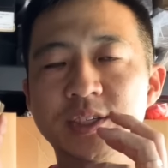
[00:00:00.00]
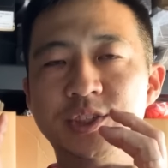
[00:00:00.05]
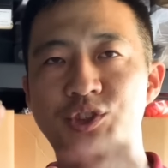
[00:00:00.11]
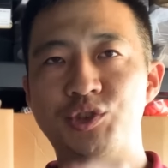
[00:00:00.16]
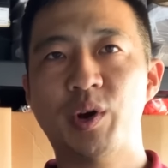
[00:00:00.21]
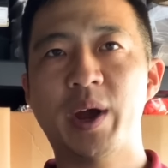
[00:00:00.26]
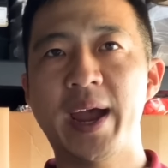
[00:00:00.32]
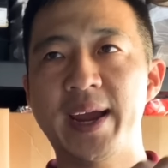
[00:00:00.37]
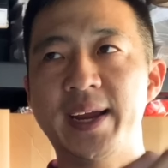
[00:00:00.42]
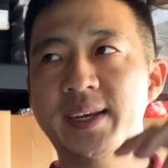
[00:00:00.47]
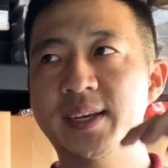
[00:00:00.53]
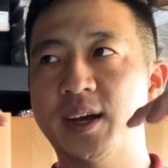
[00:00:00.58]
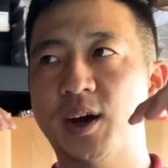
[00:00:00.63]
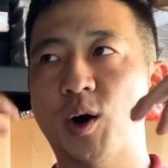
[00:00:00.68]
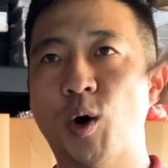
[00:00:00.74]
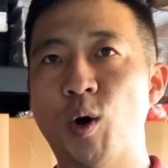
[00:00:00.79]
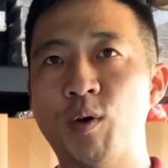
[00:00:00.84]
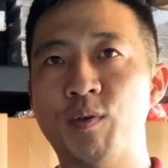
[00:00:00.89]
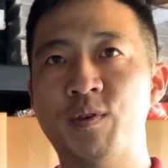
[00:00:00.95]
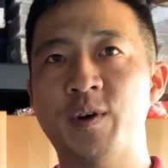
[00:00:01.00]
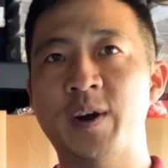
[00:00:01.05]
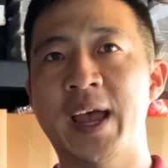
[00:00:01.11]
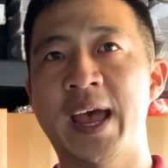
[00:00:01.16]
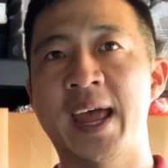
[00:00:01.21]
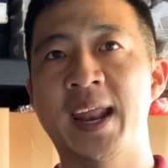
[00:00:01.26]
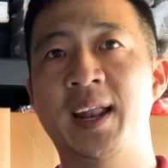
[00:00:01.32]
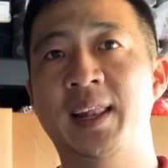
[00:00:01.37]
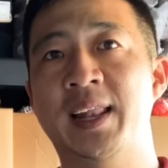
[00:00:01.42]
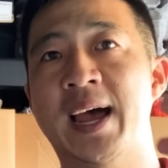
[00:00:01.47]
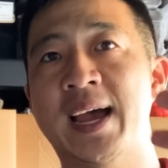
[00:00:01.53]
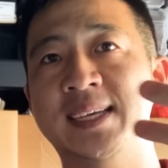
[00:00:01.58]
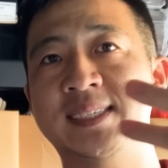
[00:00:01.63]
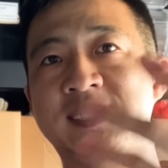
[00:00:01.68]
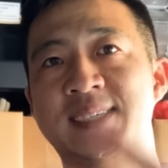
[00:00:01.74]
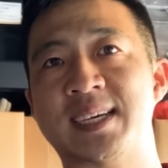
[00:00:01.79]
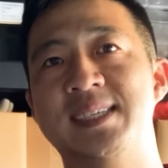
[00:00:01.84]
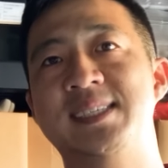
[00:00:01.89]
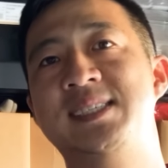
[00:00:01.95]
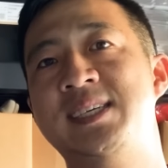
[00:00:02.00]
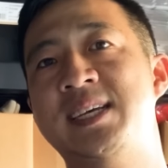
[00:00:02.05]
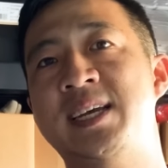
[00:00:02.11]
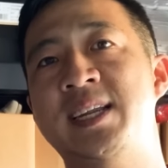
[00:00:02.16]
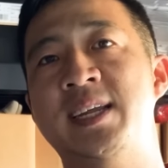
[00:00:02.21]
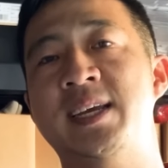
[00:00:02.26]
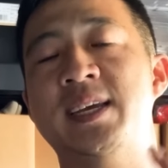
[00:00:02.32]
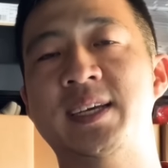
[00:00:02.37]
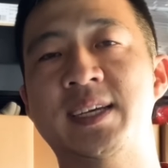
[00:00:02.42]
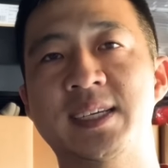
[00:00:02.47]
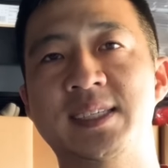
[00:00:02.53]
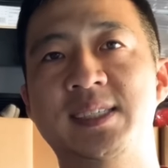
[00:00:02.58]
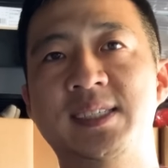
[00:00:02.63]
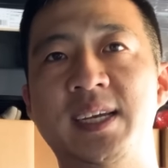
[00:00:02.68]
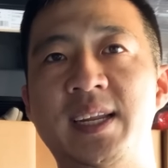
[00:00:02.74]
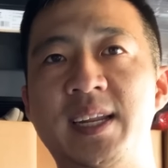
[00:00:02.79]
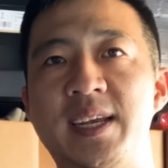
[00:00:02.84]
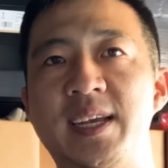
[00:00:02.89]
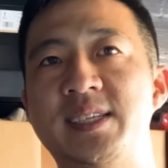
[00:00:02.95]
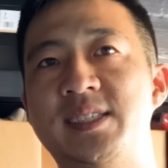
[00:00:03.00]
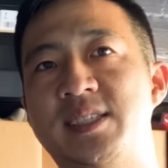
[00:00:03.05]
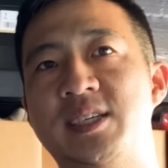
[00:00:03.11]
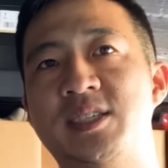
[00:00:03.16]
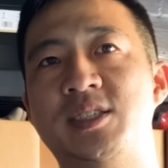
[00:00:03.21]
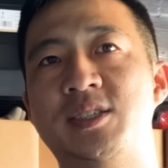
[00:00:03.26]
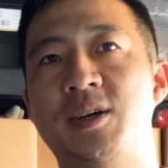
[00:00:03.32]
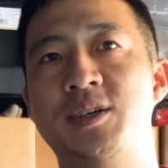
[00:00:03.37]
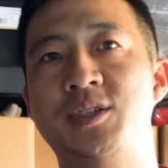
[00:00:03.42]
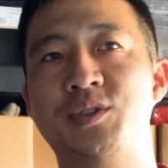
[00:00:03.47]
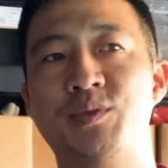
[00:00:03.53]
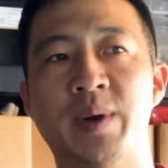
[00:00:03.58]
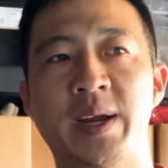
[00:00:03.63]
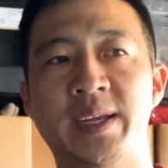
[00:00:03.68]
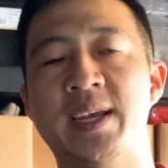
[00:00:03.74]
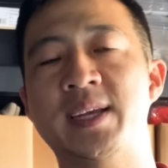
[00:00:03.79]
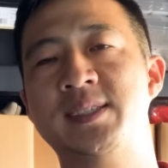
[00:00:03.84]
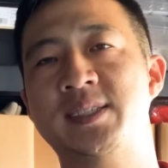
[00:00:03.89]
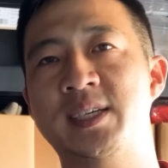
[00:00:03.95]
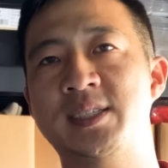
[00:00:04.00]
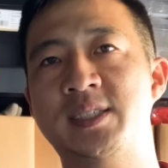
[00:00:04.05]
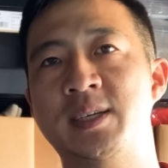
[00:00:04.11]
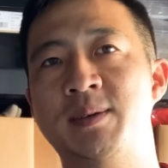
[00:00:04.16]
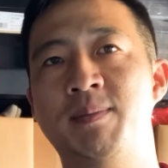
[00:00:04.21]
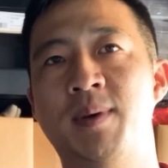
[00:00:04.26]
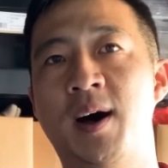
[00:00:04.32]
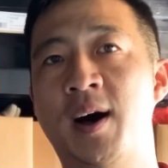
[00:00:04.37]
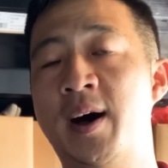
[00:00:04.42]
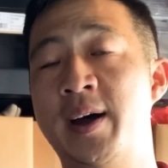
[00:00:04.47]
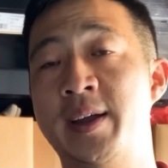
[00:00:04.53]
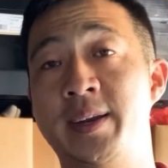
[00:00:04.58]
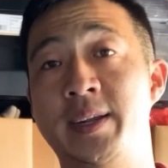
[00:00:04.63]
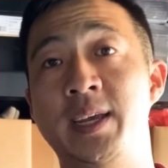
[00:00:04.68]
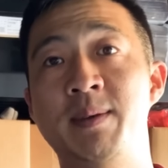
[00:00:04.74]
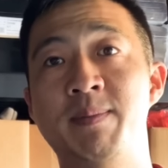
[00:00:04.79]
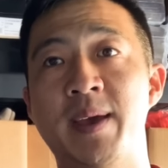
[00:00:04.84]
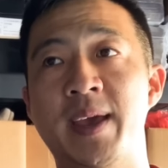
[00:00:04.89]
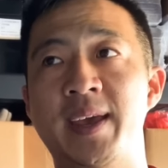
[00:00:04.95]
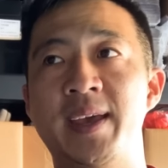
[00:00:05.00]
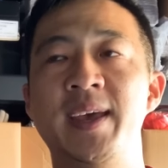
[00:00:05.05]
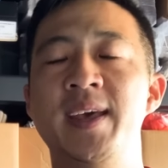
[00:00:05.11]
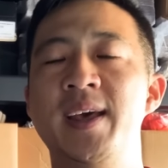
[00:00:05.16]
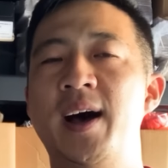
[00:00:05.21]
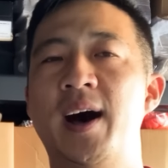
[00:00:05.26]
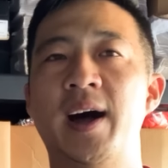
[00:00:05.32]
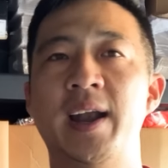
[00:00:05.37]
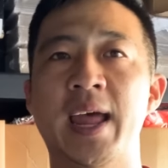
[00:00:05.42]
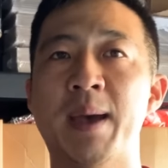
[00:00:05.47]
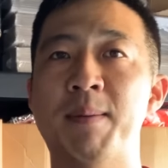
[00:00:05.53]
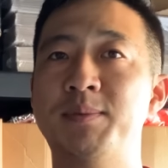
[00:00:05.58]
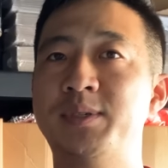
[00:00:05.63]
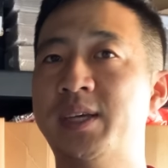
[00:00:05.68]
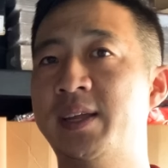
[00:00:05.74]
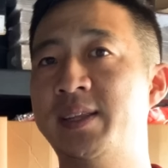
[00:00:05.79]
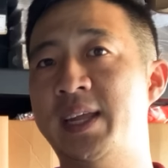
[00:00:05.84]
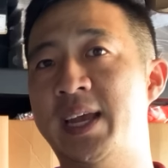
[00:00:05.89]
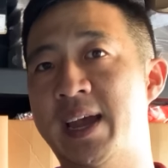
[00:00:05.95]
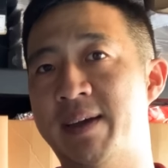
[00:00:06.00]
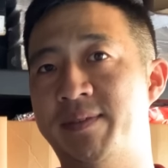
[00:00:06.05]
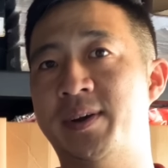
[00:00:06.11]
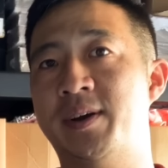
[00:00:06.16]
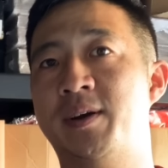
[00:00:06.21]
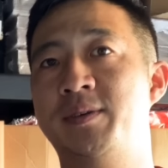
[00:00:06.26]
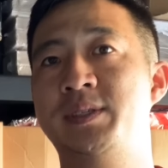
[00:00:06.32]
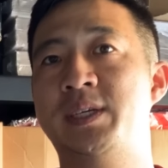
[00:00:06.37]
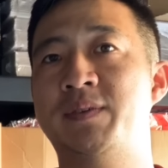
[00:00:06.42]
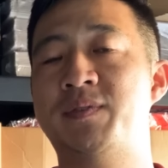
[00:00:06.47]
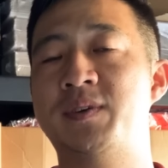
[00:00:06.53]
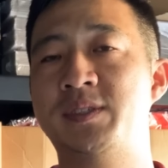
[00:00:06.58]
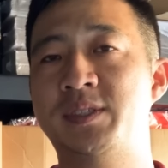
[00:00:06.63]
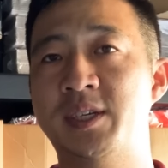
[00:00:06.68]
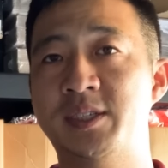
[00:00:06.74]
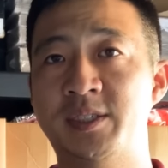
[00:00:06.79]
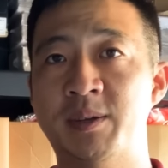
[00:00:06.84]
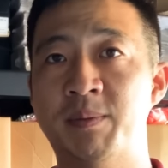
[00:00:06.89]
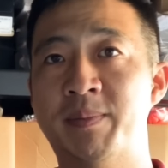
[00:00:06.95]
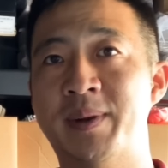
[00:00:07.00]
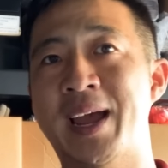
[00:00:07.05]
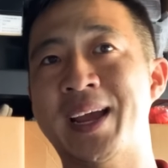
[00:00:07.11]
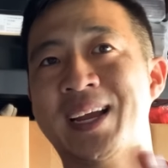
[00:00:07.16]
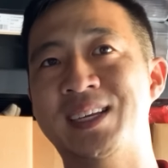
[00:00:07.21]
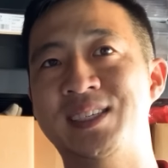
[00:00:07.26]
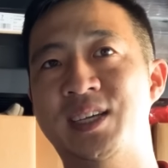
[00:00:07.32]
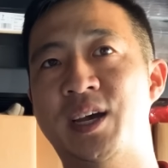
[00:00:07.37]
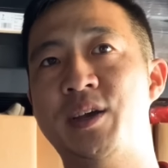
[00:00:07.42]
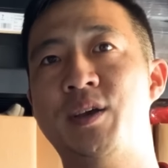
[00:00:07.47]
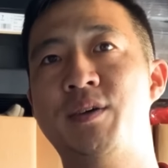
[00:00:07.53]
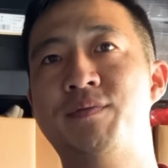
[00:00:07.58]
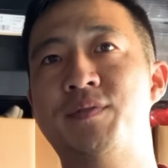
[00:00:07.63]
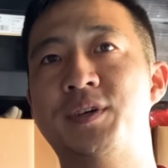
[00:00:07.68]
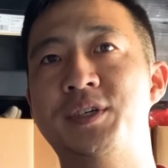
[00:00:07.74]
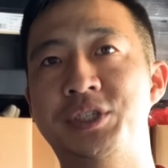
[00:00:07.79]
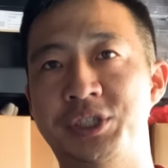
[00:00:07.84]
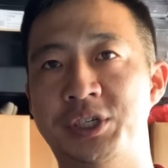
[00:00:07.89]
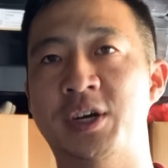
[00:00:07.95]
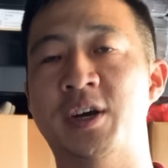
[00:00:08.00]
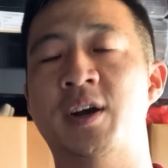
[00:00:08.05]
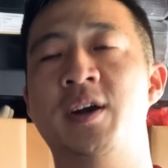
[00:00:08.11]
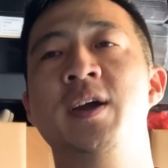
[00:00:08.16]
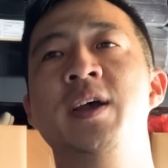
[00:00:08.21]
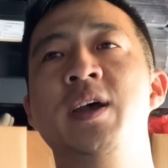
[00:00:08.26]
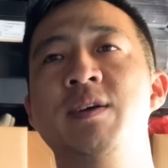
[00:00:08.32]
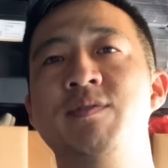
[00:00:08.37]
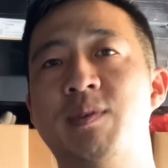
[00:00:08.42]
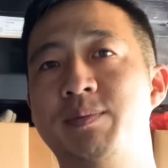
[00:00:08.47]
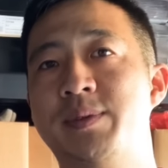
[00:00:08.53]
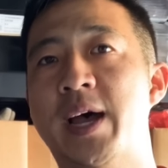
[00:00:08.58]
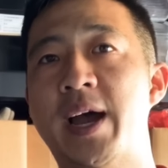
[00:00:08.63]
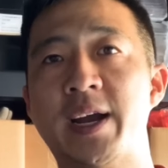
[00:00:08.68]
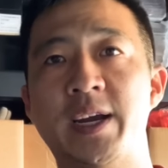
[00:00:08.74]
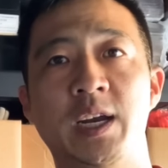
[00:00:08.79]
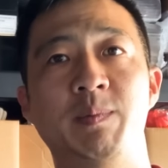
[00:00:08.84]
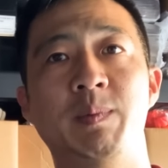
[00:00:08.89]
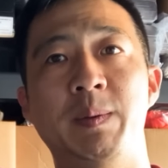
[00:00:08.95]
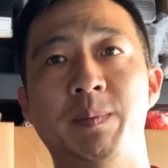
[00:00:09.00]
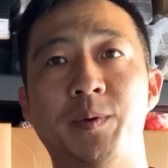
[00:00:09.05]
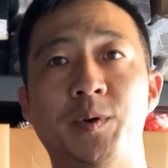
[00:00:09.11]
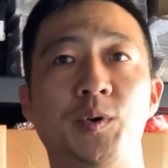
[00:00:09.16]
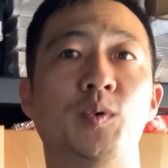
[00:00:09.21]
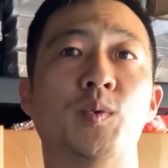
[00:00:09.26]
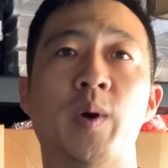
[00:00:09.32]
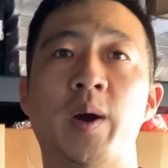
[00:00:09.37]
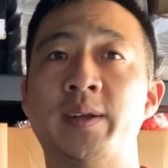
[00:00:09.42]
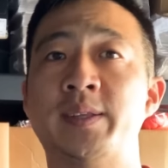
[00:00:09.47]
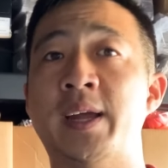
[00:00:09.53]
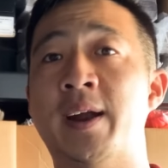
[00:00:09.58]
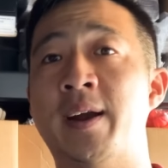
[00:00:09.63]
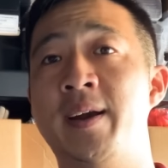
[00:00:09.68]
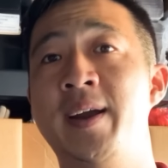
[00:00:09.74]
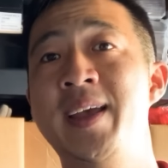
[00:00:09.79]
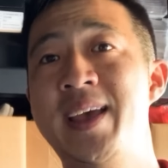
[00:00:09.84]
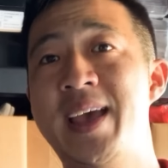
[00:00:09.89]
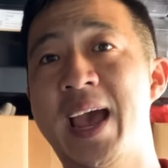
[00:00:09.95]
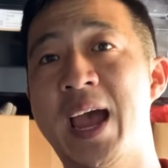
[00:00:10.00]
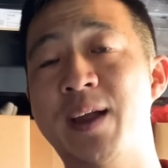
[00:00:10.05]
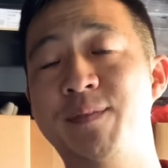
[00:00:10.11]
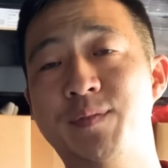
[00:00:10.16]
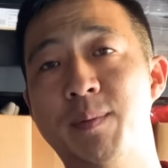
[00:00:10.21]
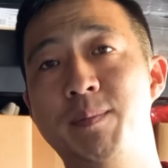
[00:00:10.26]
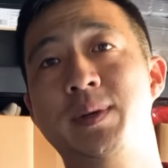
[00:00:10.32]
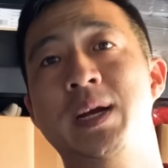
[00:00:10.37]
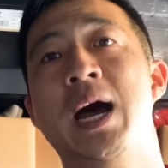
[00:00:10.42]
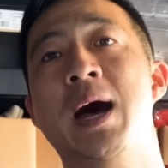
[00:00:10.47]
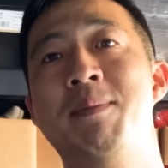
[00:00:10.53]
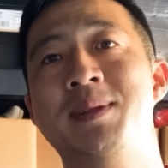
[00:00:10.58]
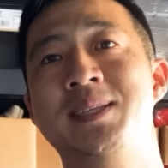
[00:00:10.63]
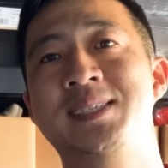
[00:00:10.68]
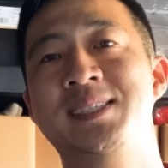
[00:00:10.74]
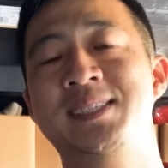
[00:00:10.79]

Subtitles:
trying to overanalyze Cassini. Cassini is the search ranking system on eBay. On Amazon, they have their own different system, but I can tell you for sure from talking to people who work there and from common